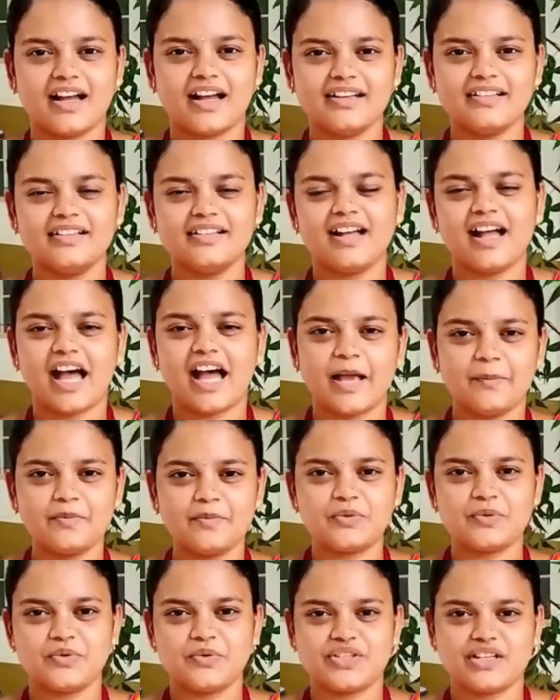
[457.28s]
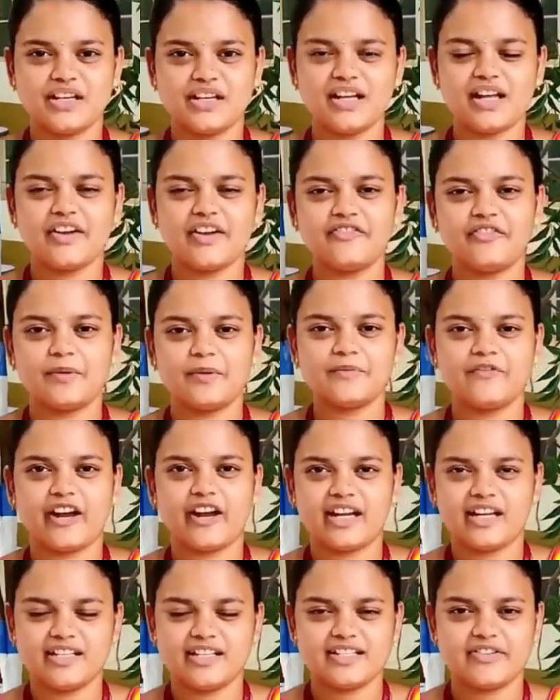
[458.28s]
Hi, I am Suja. I am from
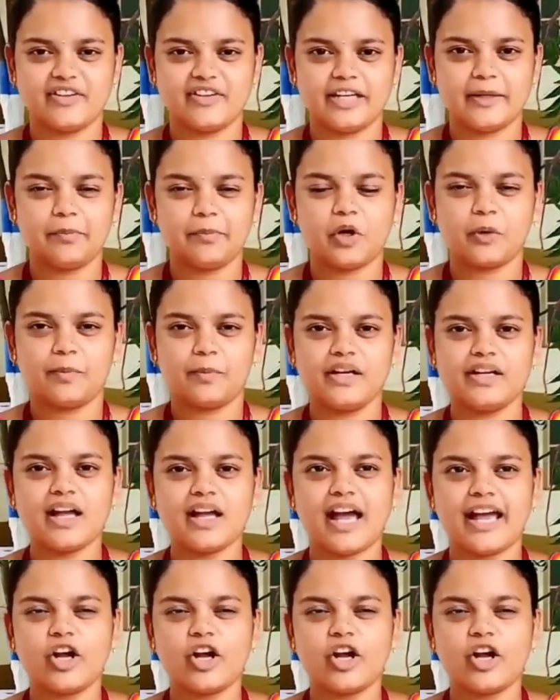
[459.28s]
Final Year Civil Department.